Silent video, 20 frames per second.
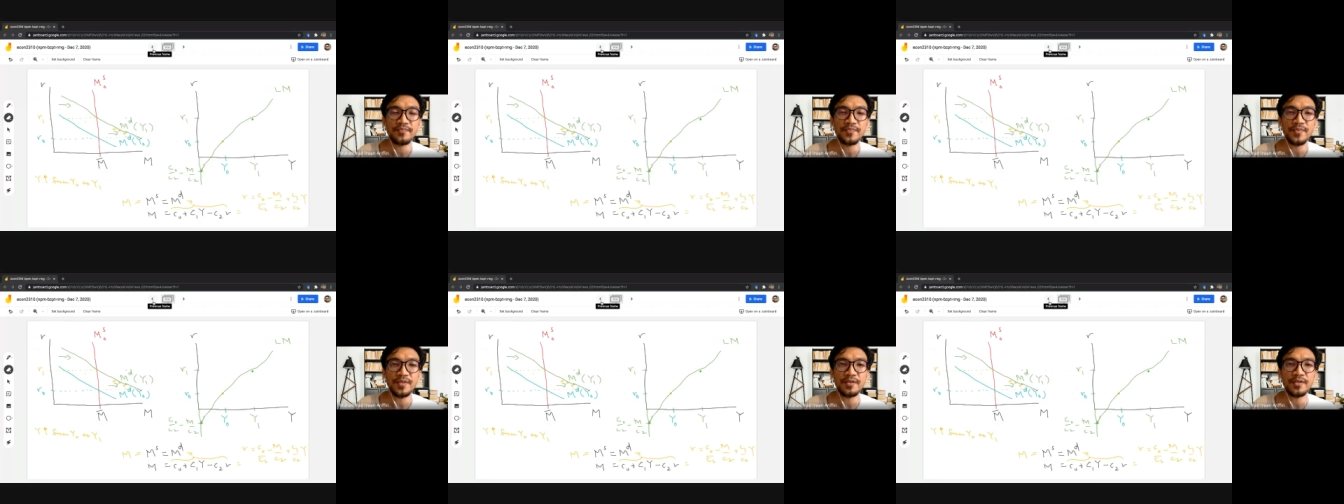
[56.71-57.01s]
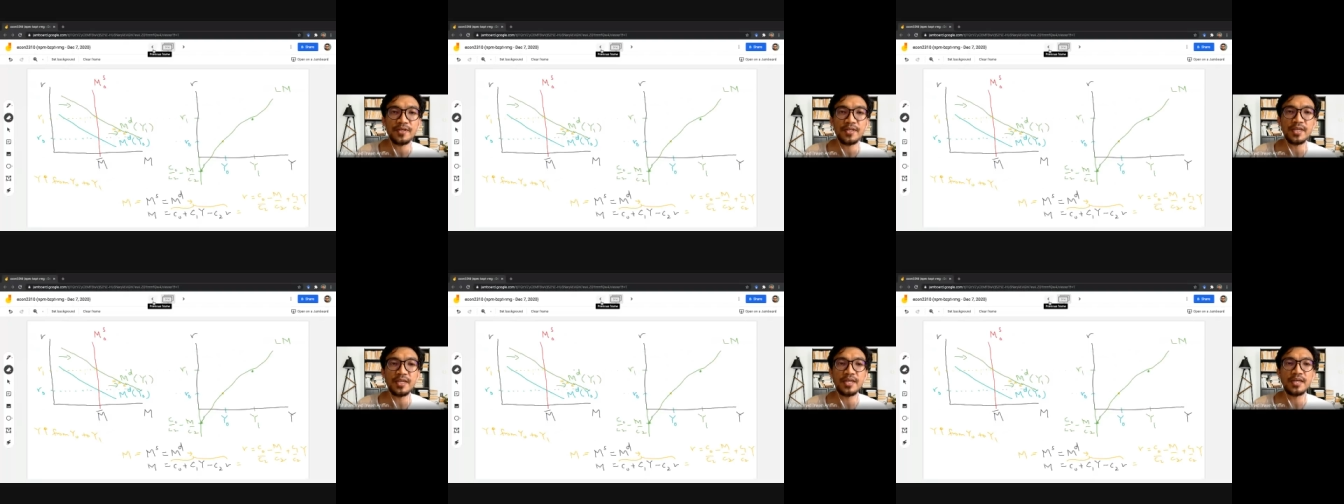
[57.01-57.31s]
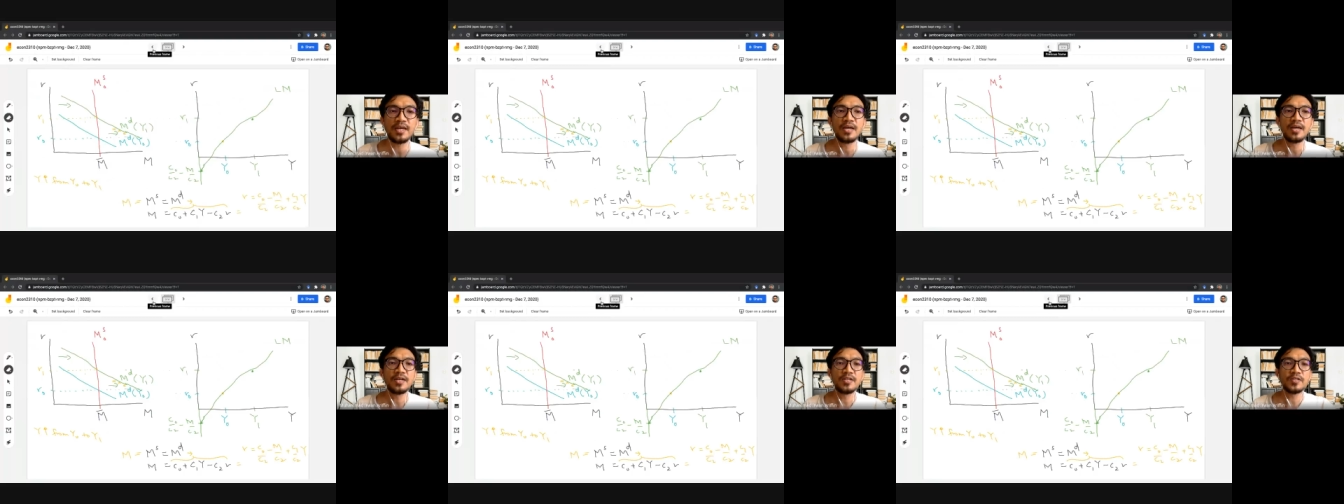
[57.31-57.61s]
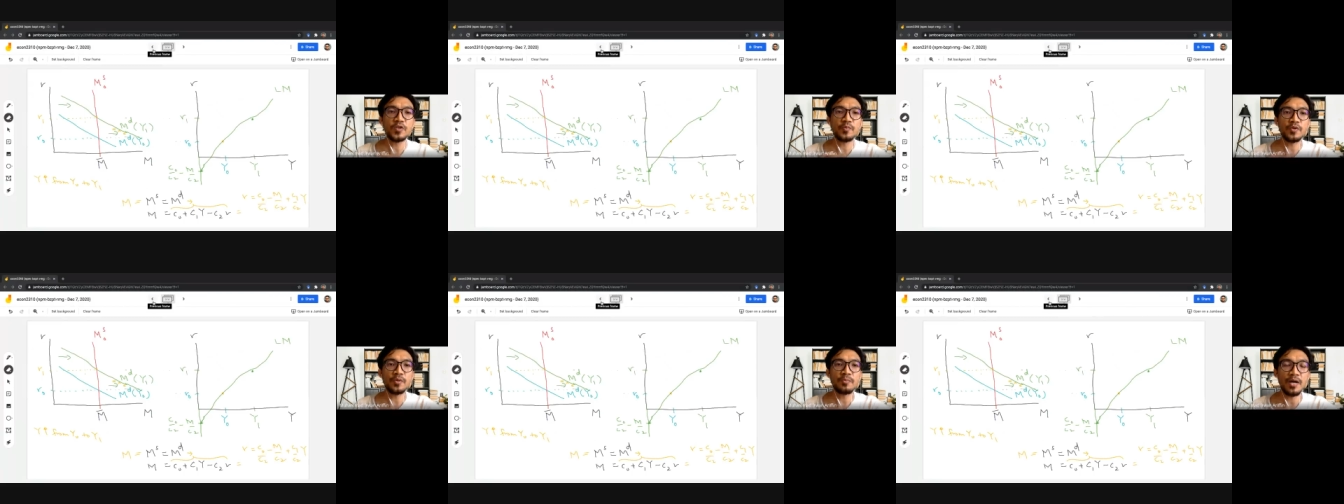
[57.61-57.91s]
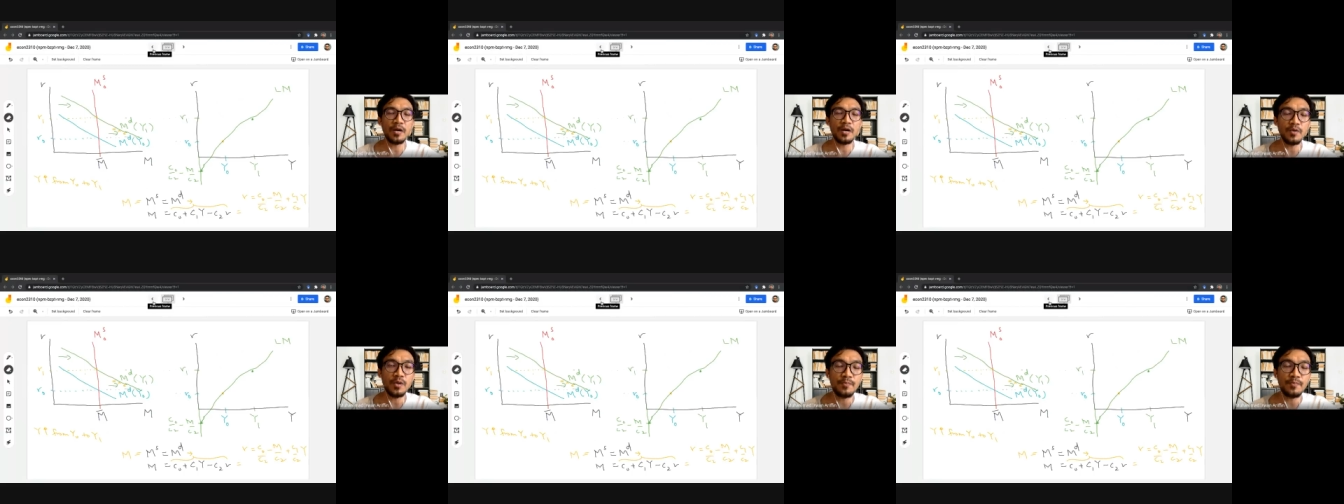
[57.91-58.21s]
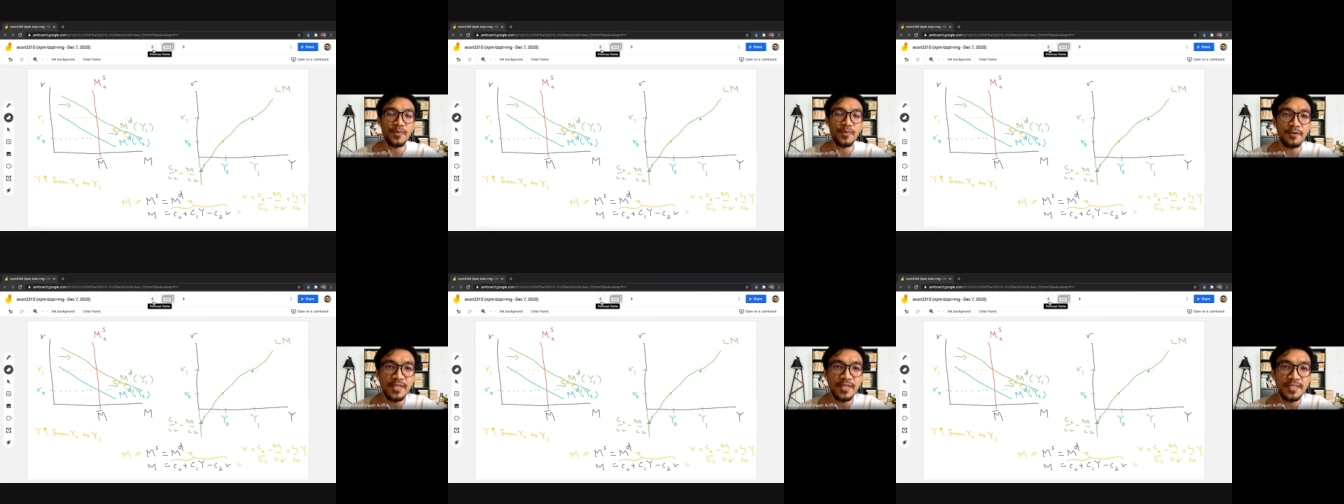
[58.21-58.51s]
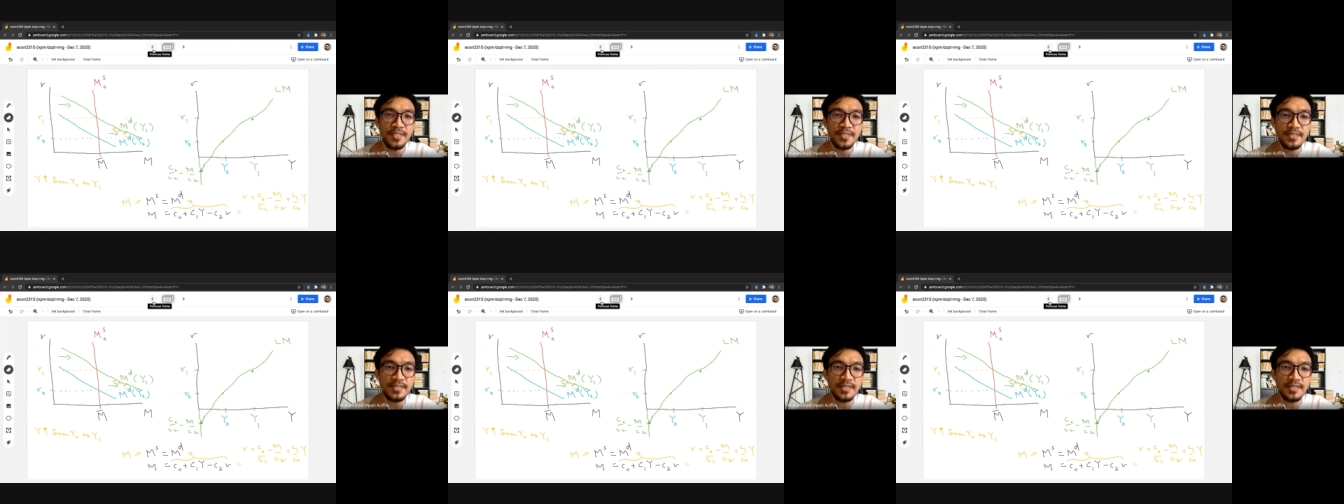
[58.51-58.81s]
Okay, so from our
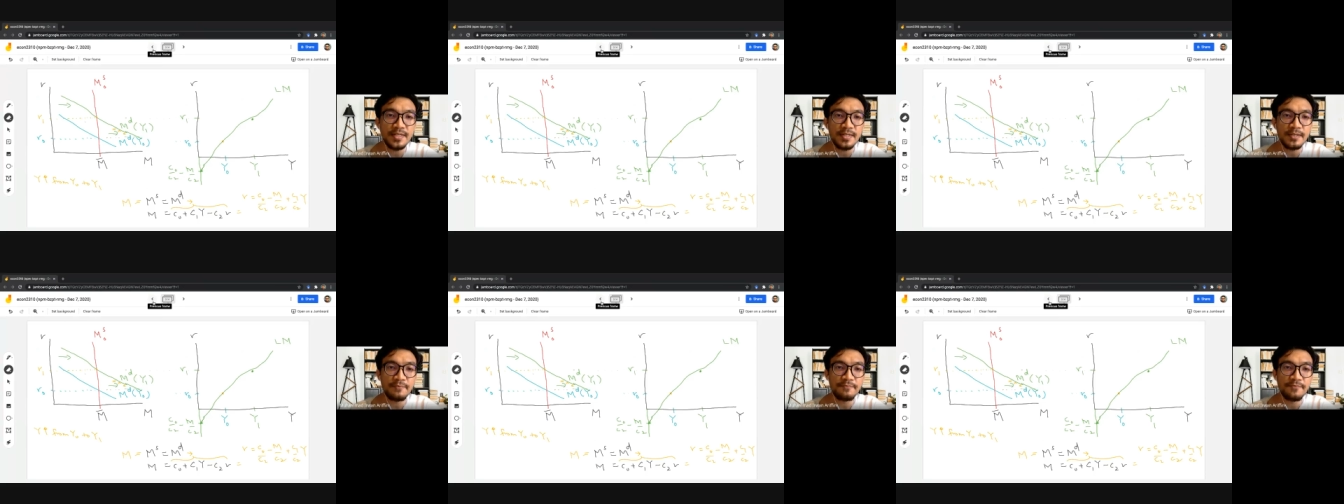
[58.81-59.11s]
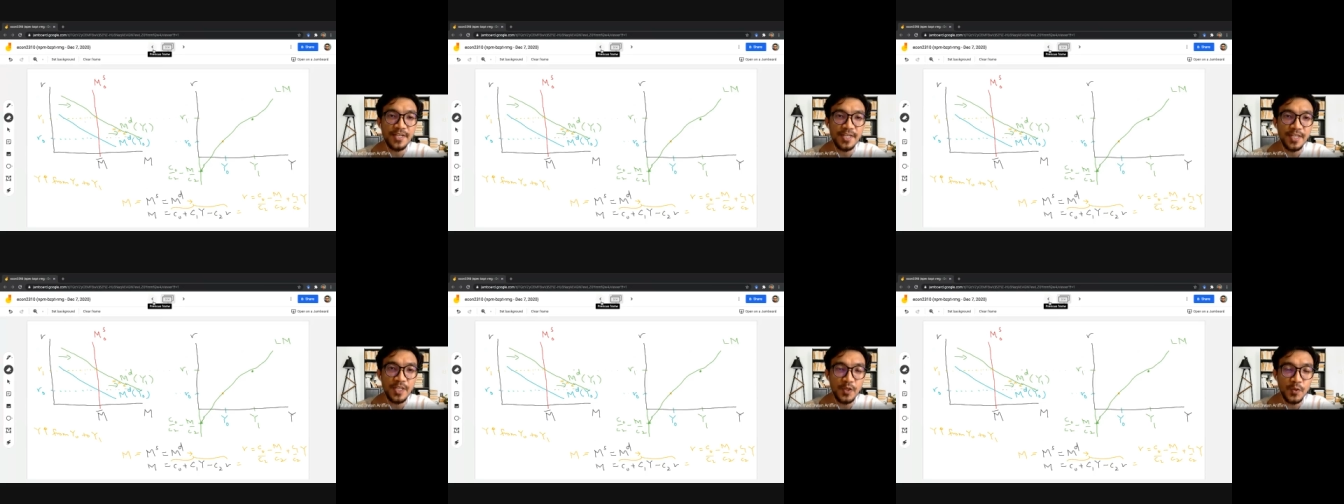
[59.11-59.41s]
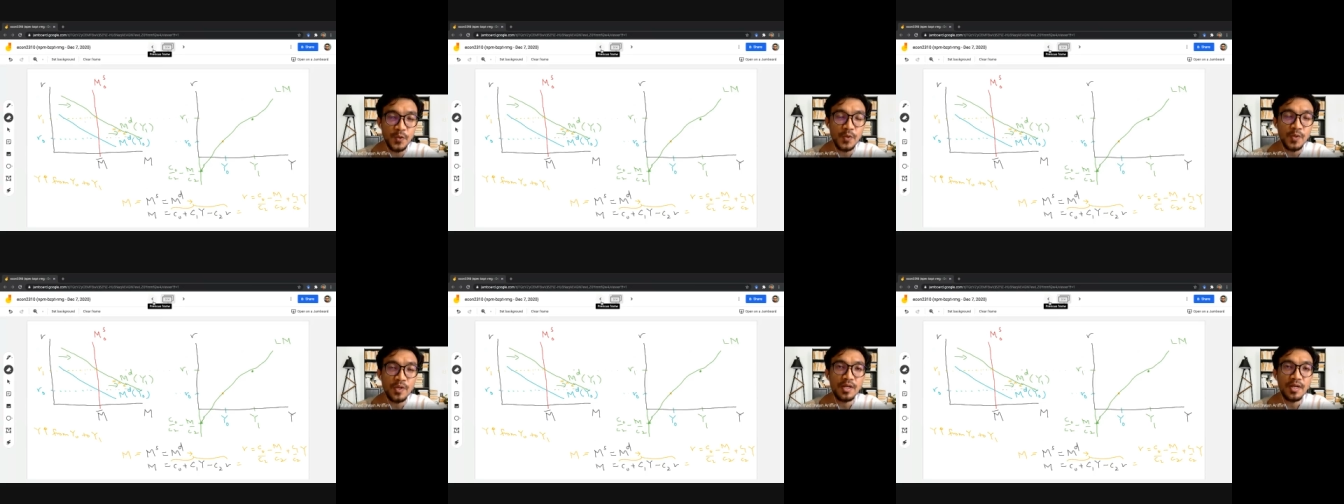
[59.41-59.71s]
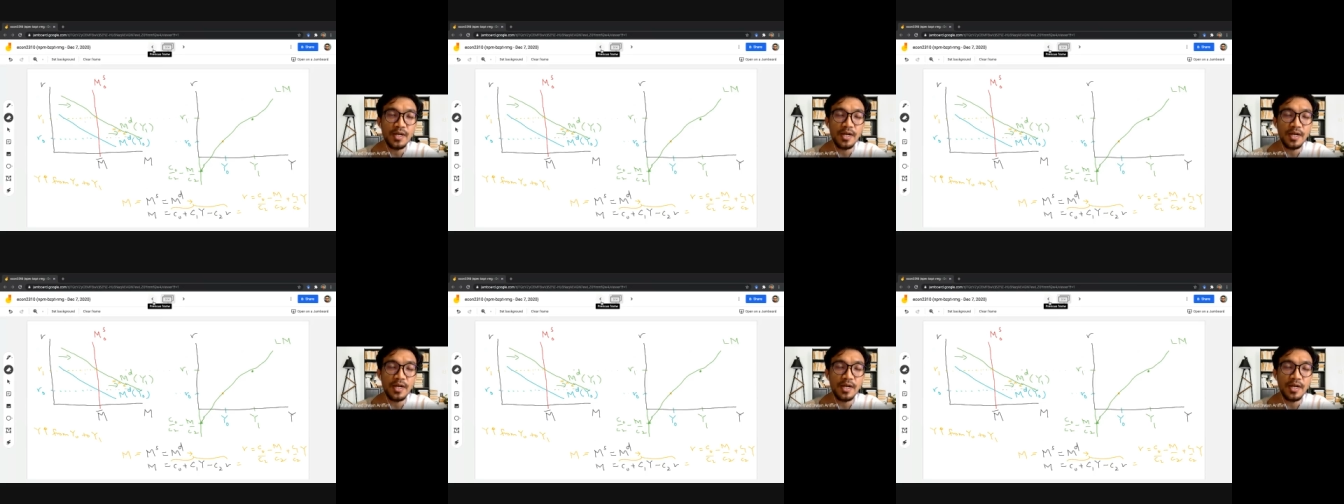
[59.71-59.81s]
previous video,